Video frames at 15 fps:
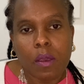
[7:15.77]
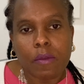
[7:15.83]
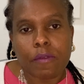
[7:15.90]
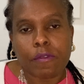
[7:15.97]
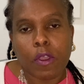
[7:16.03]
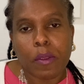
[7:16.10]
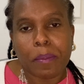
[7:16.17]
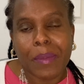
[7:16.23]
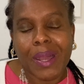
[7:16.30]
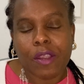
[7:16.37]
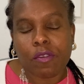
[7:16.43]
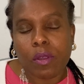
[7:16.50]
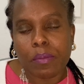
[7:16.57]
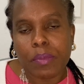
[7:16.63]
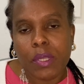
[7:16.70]
For
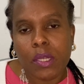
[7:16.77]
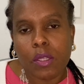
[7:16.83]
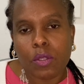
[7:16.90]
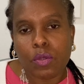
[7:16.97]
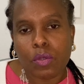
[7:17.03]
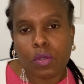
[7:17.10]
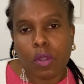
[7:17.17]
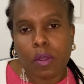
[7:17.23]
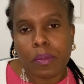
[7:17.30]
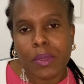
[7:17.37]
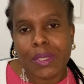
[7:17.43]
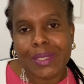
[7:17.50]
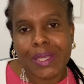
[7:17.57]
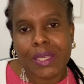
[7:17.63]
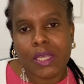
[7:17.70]
macrobid, you normally
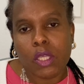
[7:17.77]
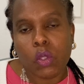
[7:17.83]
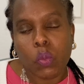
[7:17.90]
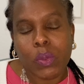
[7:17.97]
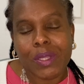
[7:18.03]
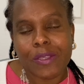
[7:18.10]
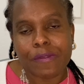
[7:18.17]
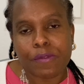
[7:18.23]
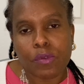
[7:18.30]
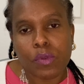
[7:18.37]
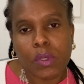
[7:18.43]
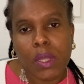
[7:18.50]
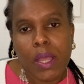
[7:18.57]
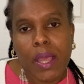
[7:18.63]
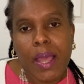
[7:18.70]
take it with
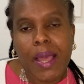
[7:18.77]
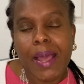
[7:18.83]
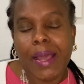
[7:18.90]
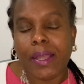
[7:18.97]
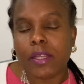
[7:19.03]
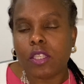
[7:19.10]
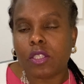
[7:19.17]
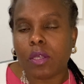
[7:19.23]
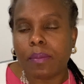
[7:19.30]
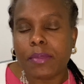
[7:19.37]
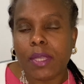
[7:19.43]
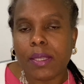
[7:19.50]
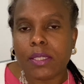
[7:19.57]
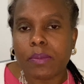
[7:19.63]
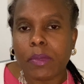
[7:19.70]
food, and it
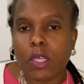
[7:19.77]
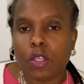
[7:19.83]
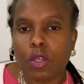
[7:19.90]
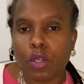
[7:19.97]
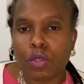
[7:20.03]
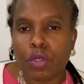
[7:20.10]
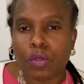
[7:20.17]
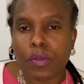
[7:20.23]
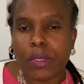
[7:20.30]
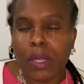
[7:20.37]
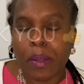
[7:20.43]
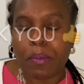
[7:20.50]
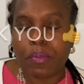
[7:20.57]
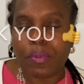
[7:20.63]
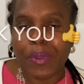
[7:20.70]
sometimes makes your urine a
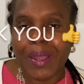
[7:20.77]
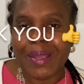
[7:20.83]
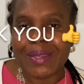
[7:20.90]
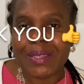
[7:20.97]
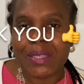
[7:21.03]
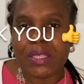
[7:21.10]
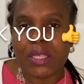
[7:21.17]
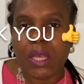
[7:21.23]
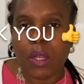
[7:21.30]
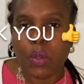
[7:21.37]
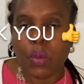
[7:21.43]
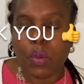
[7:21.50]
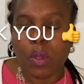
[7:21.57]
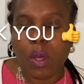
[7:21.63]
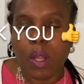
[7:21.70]
bright
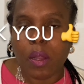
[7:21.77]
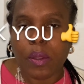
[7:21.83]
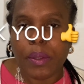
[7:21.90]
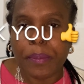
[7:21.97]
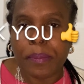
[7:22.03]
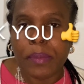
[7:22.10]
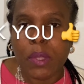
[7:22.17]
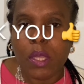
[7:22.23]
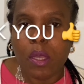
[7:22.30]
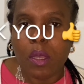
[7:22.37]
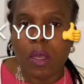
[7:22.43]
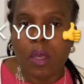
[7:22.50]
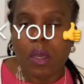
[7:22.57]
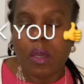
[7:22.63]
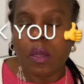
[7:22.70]
yellow color.
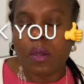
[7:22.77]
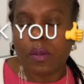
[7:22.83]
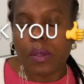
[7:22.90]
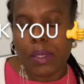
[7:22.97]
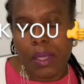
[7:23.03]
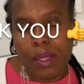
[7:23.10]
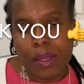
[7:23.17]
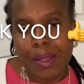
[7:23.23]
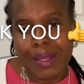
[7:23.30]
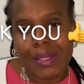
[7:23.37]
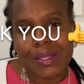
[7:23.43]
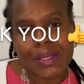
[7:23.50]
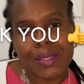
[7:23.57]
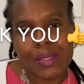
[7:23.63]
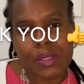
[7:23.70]
Okay,
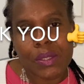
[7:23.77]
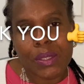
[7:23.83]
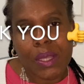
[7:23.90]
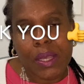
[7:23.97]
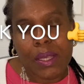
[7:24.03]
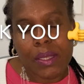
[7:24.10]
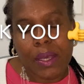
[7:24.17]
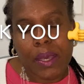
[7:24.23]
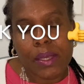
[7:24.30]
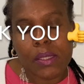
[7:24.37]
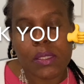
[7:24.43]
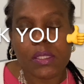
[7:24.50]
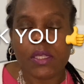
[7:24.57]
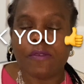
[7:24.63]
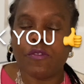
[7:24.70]
that's it today, guys.
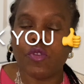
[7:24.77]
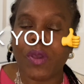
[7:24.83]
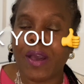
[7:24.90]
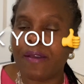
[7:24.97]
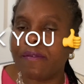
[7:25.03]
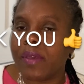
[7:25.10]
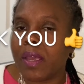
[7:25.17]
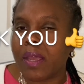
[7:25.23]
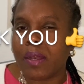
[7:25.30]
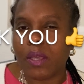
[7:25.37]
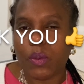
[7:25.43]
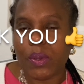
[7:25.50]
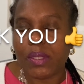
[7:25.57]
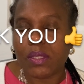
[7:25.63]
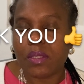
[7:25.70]
If you have any
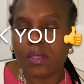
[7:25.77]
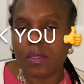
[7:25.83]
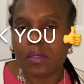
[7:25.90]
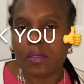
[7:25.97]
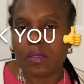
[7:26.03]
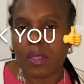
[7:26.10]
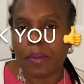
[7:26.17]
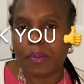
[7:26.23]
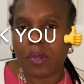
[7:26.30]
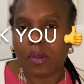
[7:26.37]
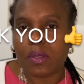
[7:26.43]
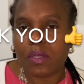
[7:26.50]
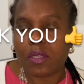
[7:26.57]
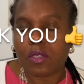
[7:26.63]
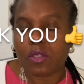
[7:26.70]
questions about
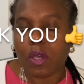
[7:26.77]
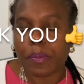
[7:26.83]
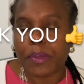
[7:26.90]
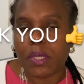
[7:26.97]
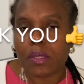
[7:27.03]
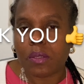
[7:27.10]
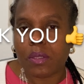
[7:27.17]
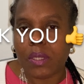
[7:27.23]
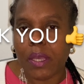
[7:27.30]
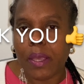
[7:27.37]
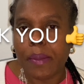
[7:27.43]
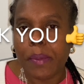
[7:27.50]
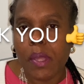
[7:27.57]
this topic today,